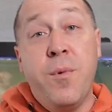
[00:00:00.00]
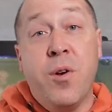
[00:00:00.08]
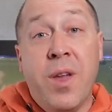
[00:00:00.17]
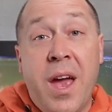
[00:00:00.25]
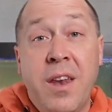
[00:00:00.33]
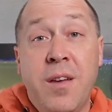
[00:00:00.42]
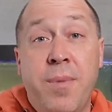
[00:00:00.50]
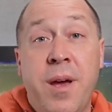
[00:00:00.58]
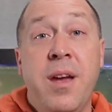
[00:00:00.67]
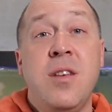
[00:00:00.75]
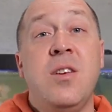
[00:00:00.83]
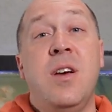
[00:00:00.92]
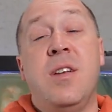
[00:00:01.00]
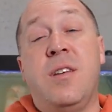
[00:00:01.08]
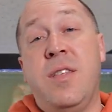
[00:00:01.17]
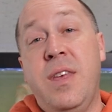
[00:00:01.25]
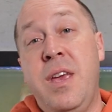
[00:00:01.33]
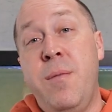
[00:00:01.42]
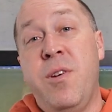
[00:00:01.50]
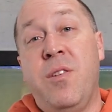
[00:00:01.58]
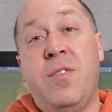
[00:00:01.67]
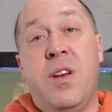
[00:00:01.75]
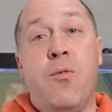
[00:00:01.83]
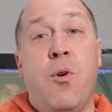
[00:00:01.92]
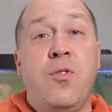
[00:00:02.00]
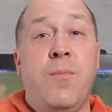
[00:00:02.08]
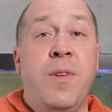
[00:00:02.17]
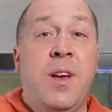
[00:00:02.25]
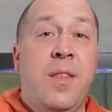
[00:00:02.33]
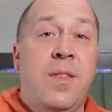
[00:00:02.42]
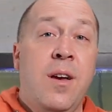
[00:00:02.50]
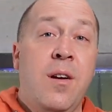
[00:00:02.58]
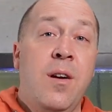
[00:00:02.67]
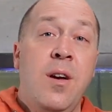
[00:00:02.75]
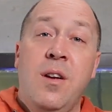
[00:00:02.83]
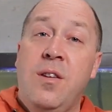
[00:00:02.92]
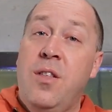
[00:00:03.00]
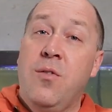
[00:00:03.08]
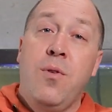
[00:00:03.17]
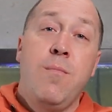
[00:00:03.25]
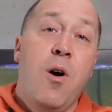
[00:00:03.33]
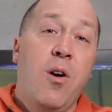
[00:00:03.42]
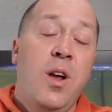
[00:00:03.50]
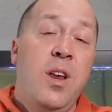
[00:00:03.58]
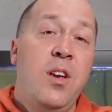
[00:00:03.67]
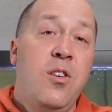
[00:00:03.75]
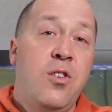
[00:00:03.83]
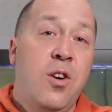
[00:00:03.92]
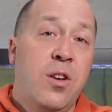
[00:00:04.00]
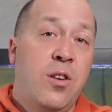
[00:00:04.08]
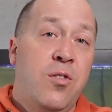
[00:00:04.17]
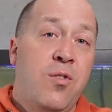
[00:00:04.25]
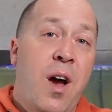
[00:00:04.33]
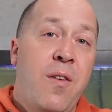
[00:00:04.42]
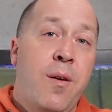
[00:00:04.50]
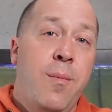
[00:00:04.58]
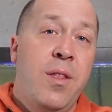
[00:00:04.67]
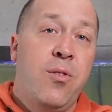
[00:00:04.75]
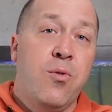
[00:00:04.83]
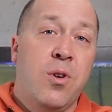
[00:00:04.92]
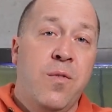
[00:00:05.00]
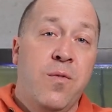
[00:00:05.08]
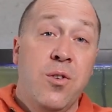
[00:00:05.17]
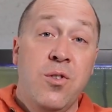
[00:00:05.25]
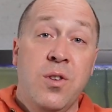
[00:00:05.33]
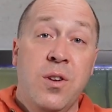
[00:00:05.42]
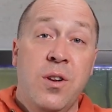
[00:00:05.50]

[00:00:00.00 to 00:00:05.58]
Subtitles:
your landing page to the emails that wrote them to get there, the remarketing you took to drive them in through conversion.